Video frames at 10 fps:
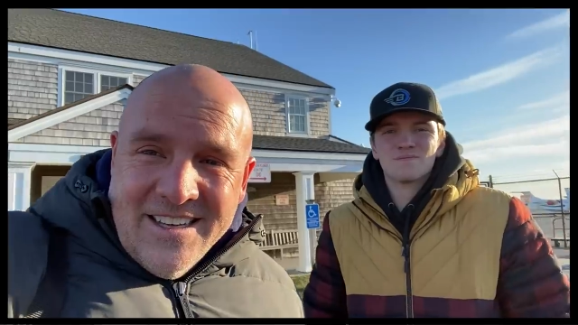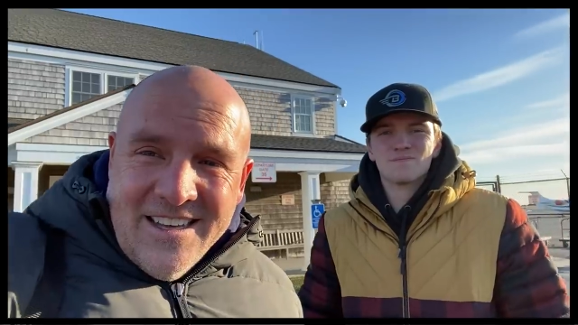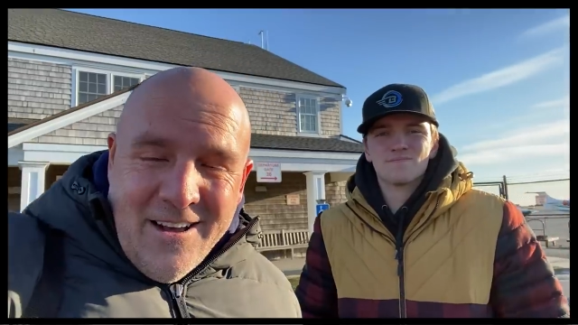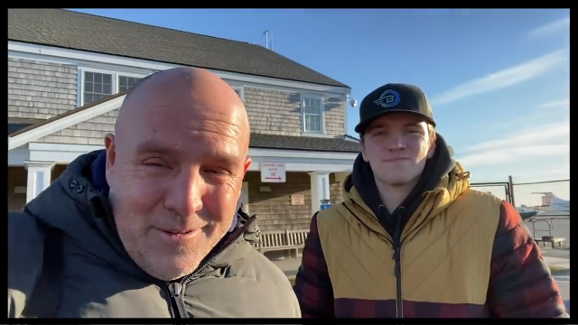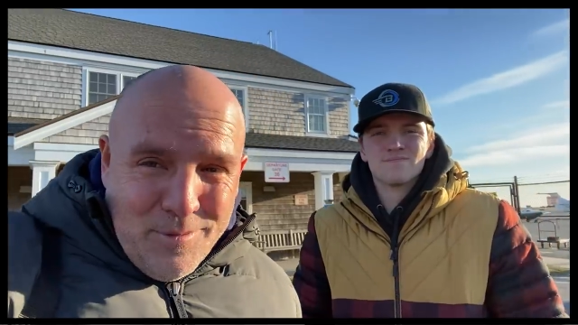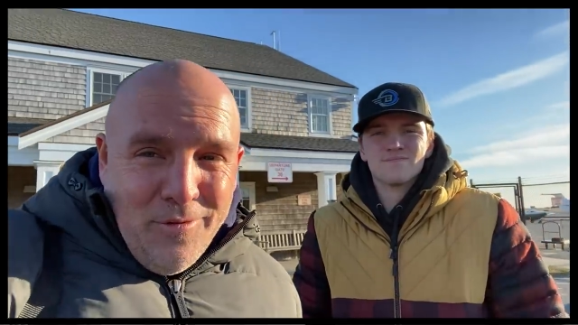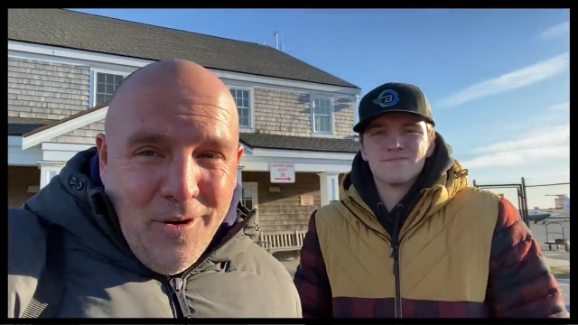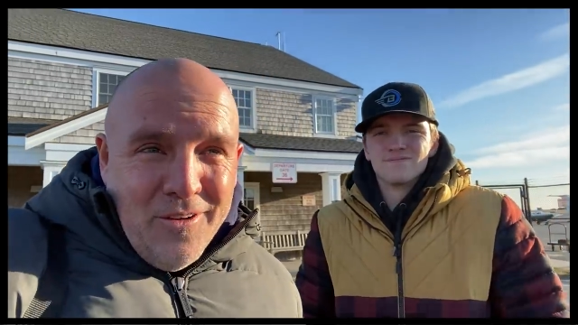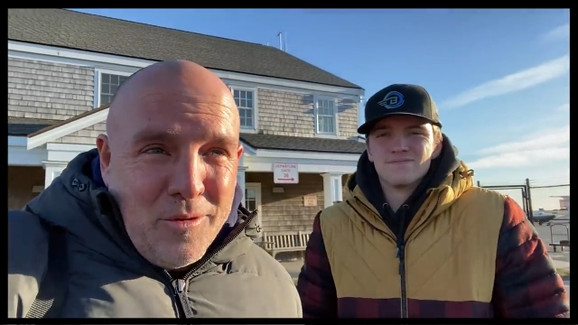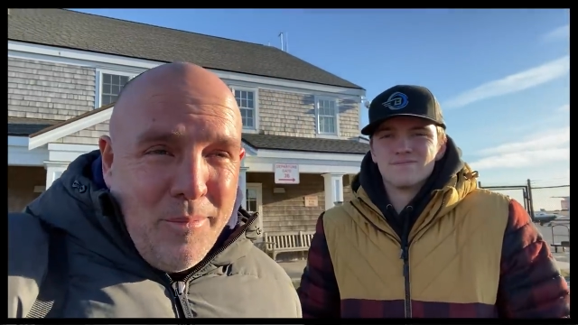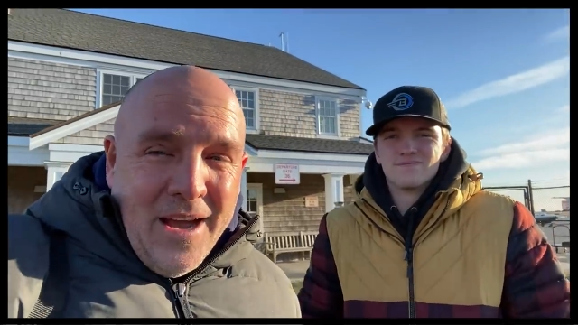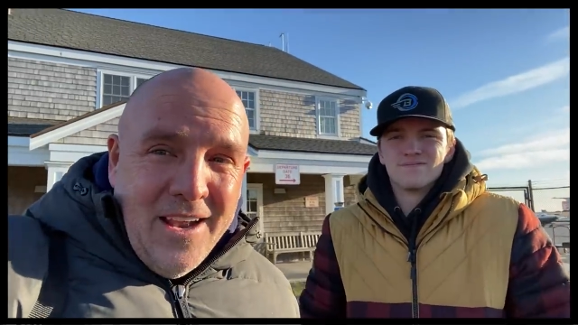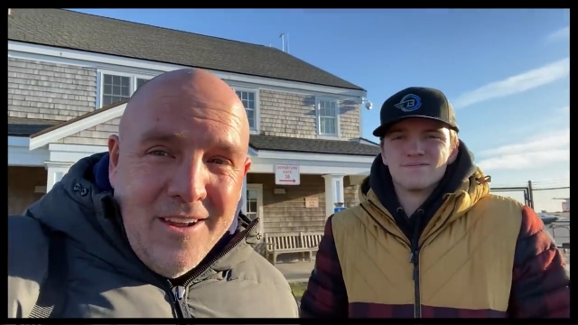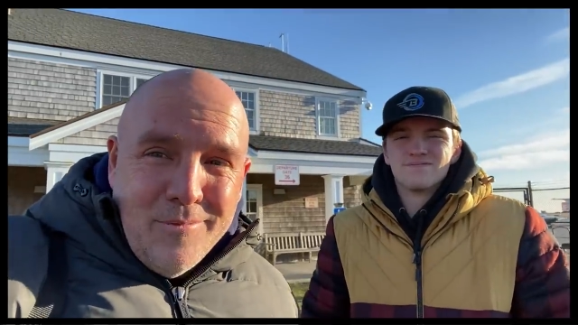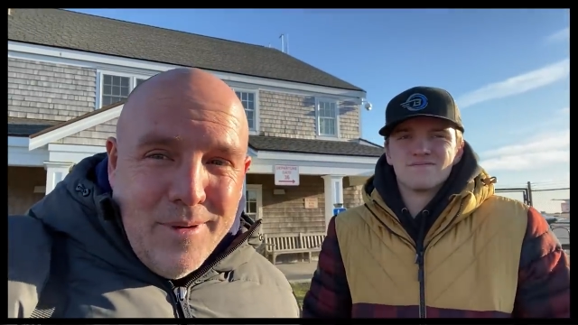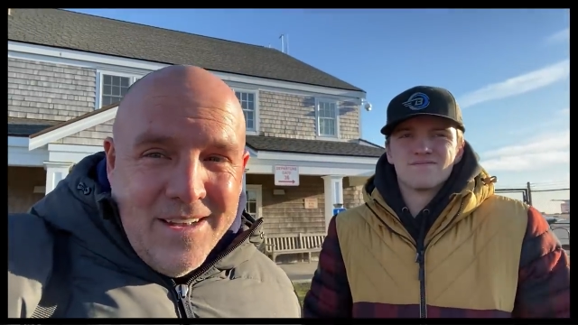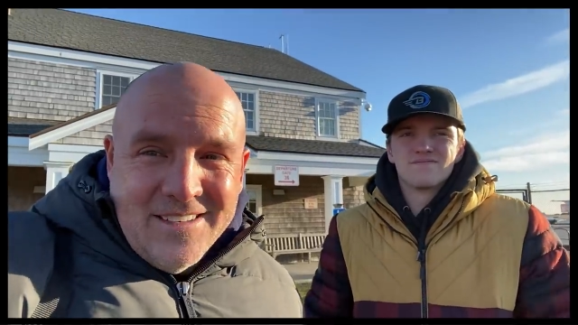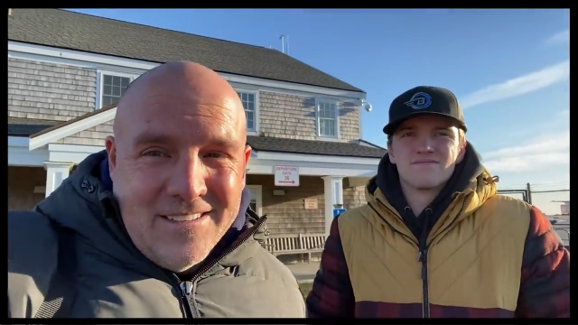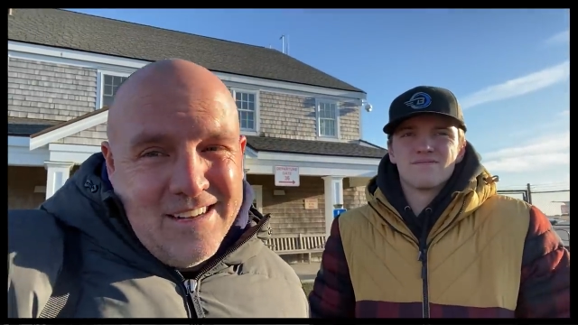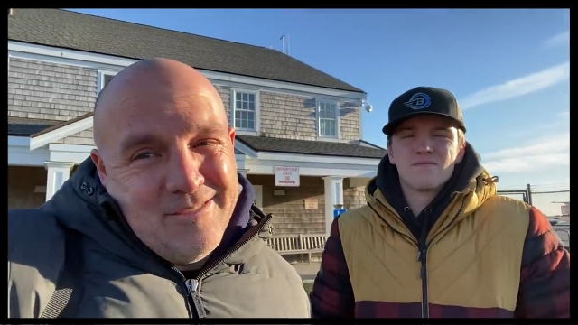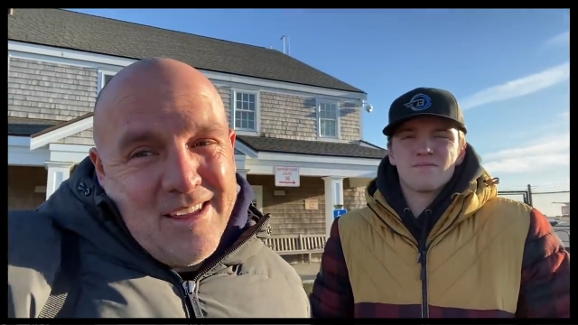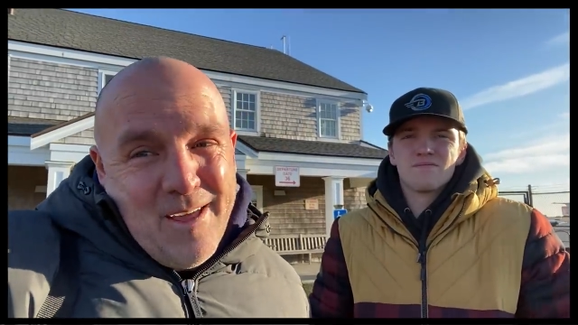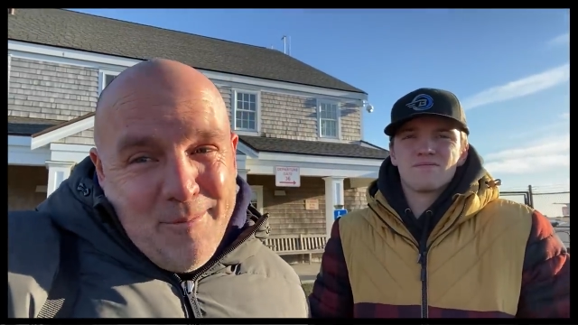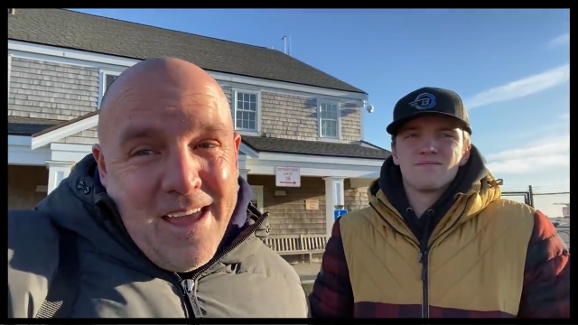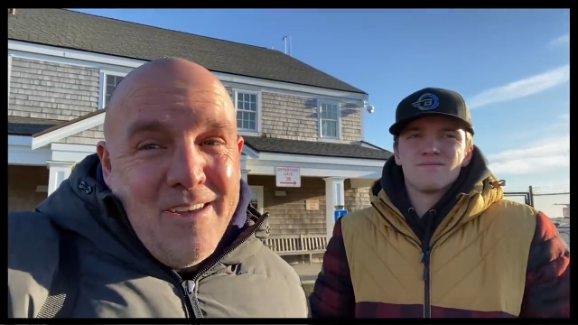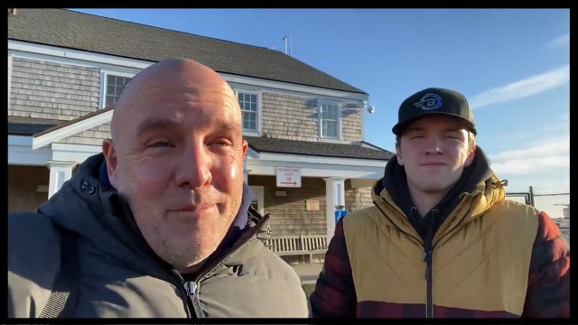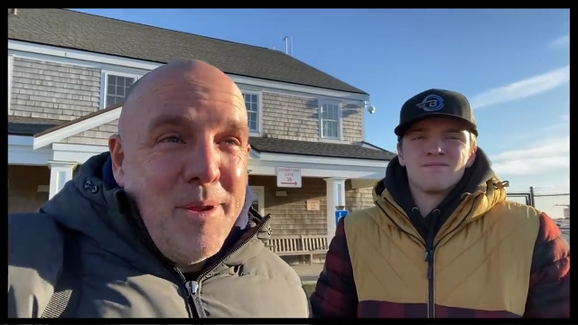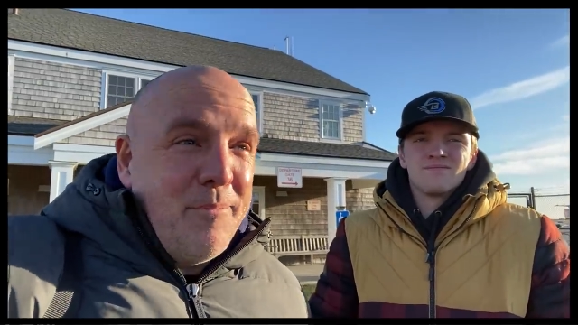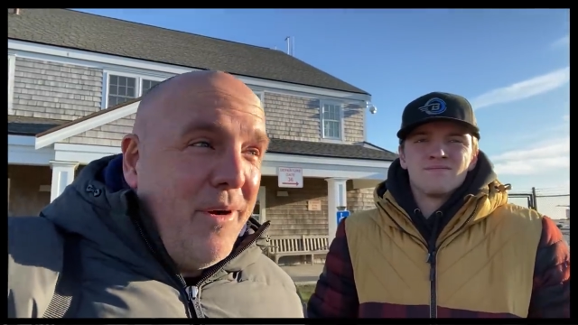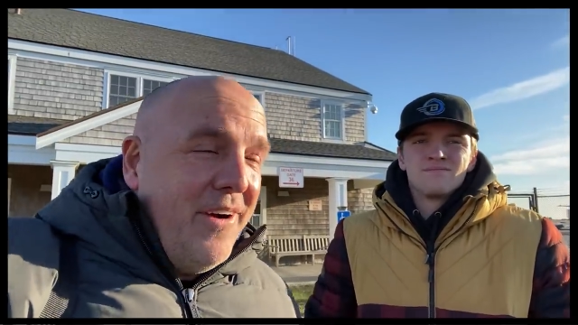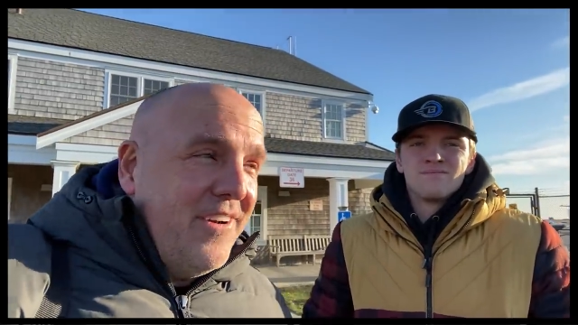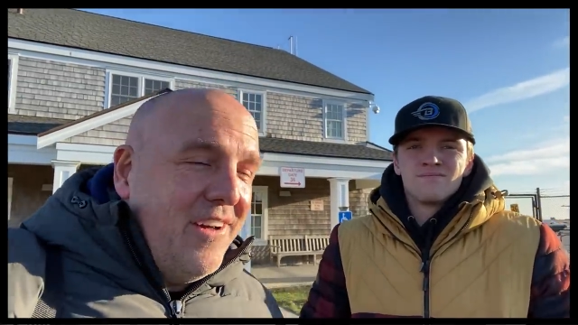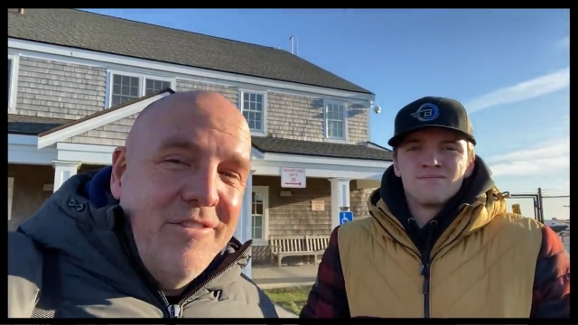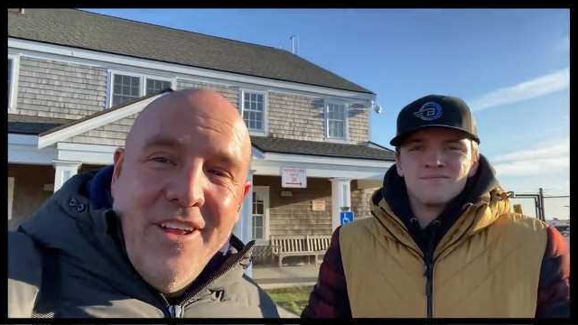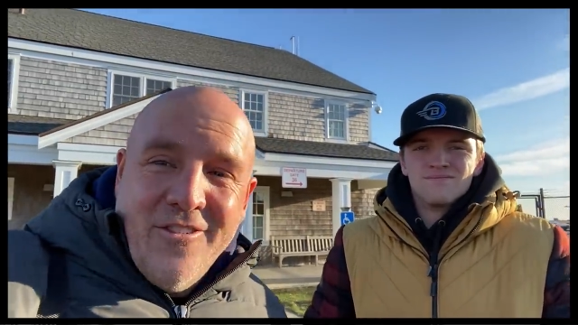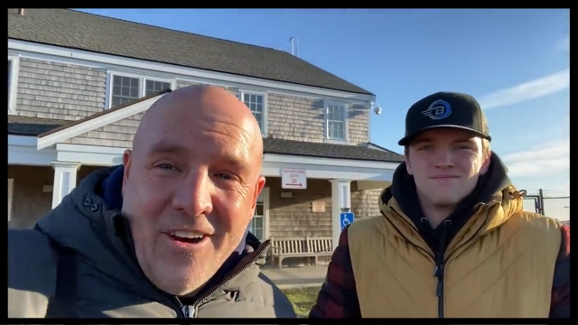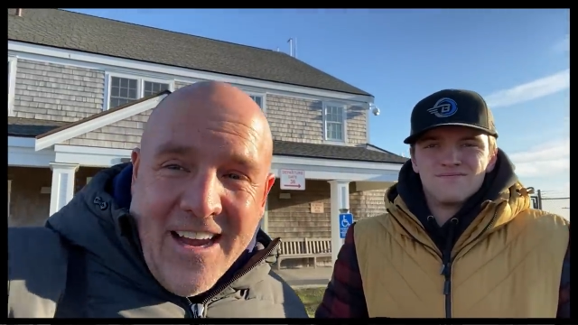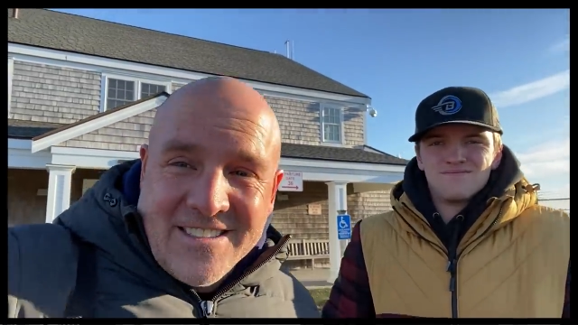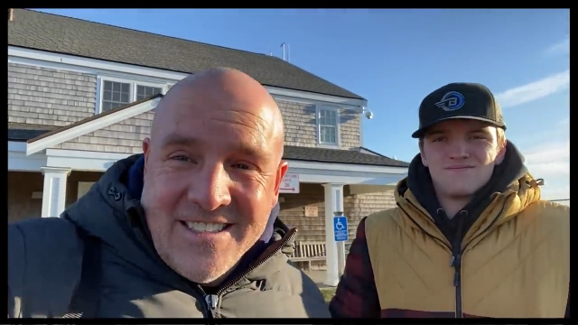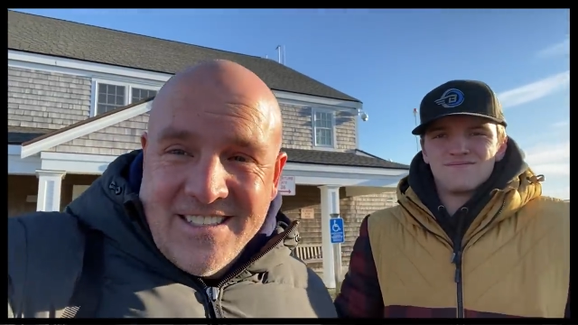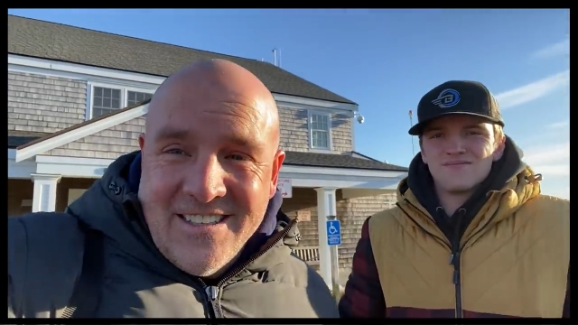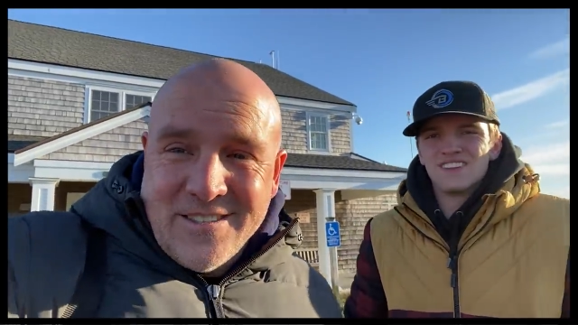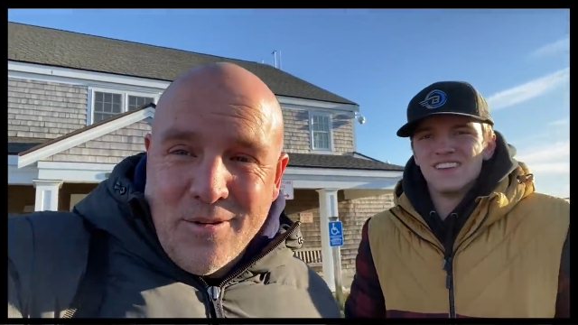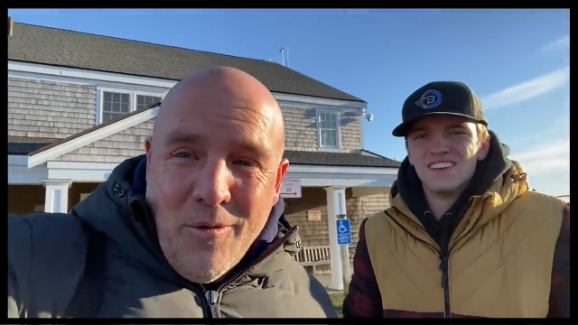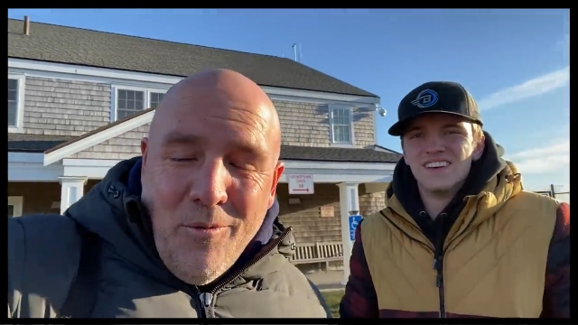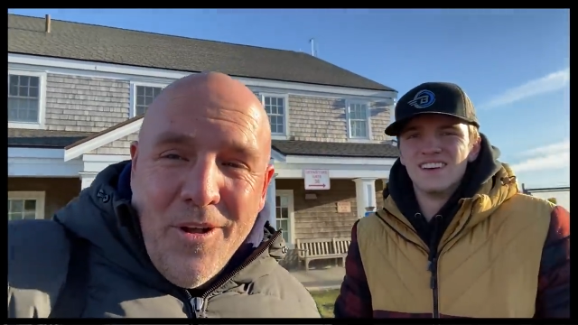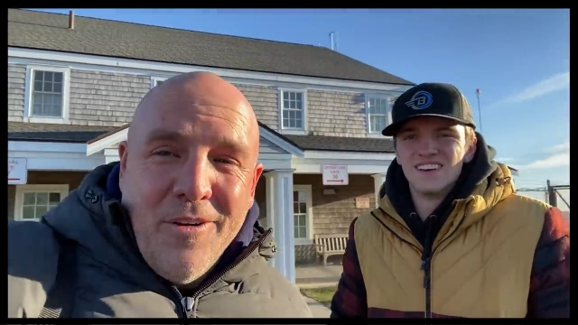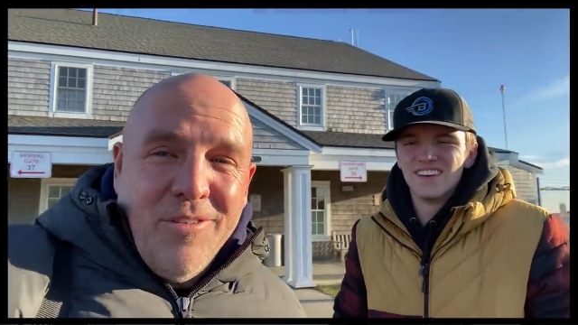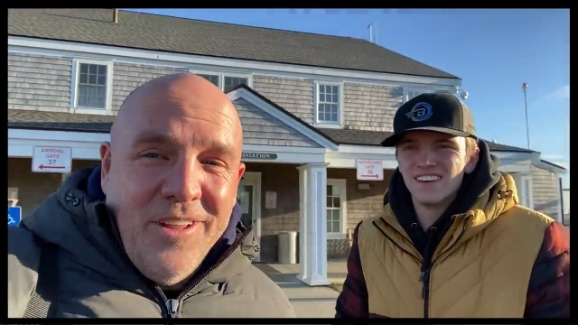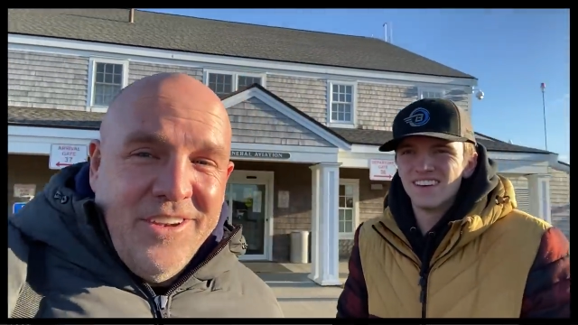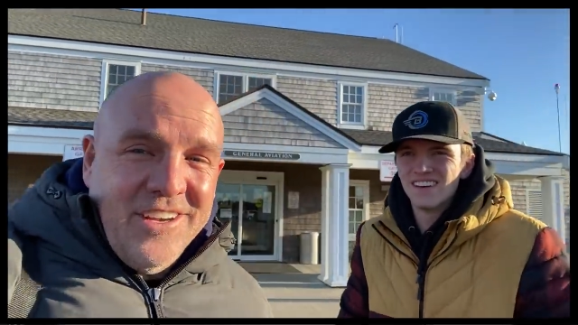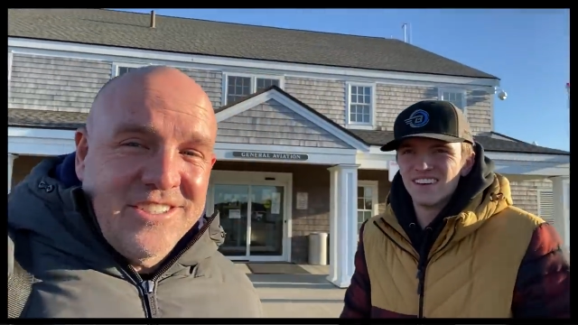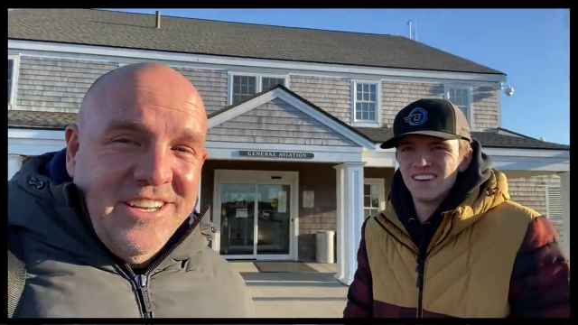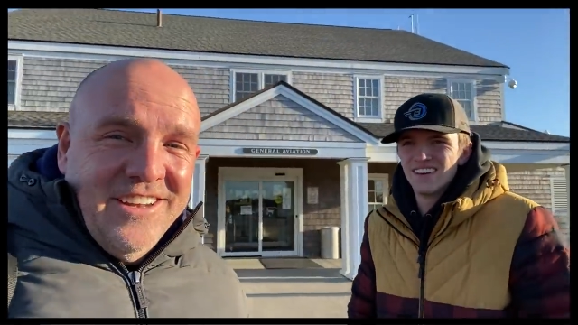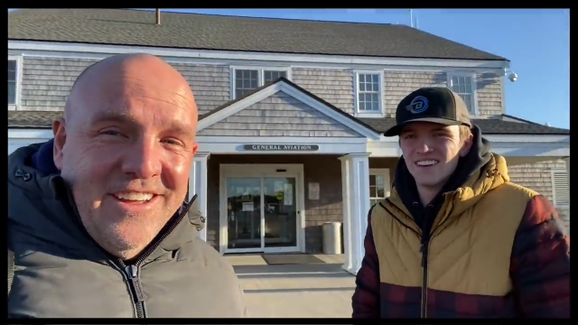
Speaker 1: That was before I was a pilot, but that may have been part of the attraction to this wonderful adventure.